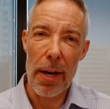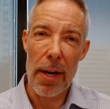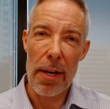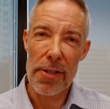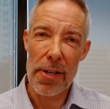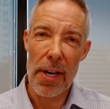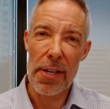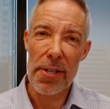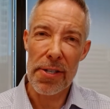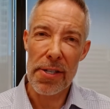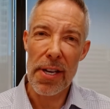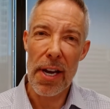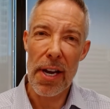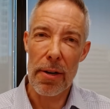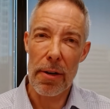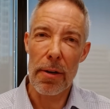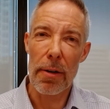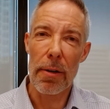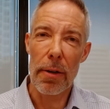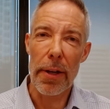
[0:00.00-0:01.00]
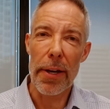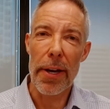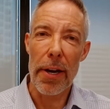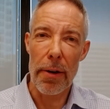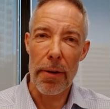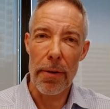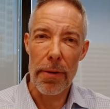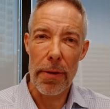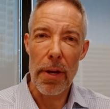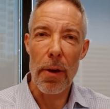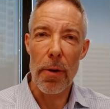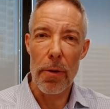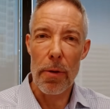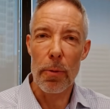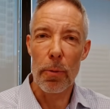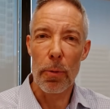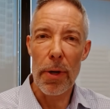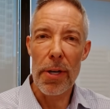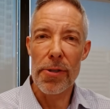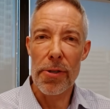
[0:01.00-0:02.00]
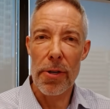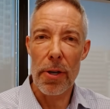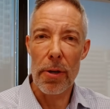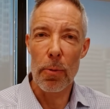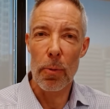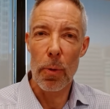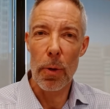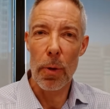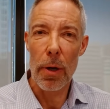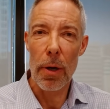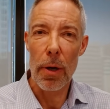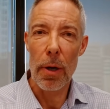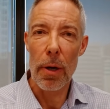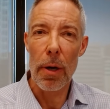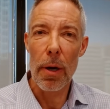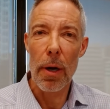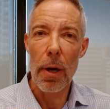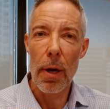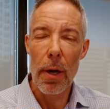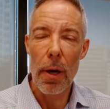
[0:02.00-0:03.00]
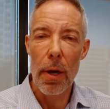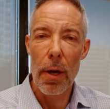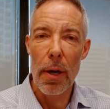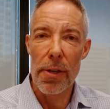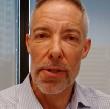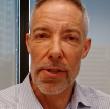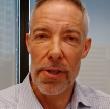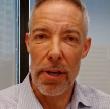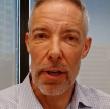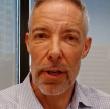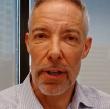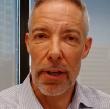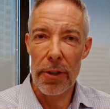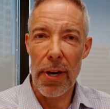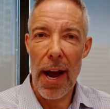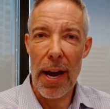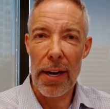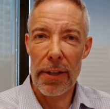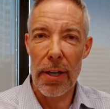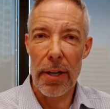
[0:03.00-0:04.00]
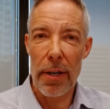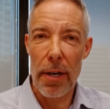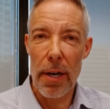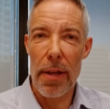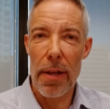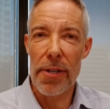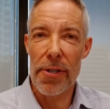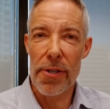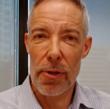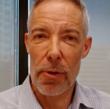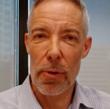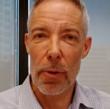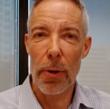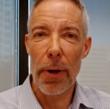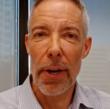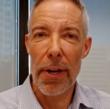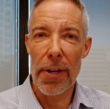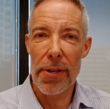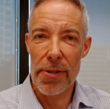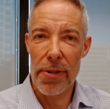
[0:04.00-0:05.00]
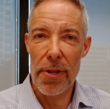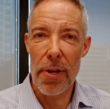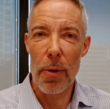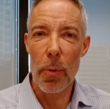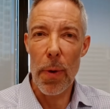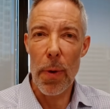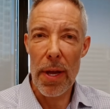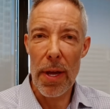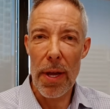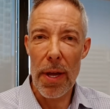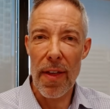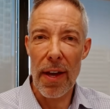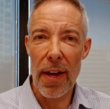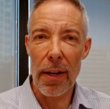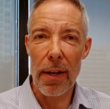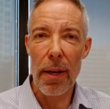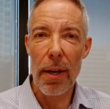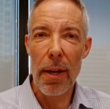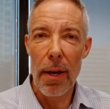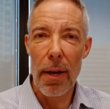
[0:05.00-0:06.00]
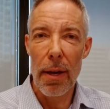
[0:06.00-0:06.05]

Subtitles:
As I said earlier, the reason we're still attracted to this story is that we think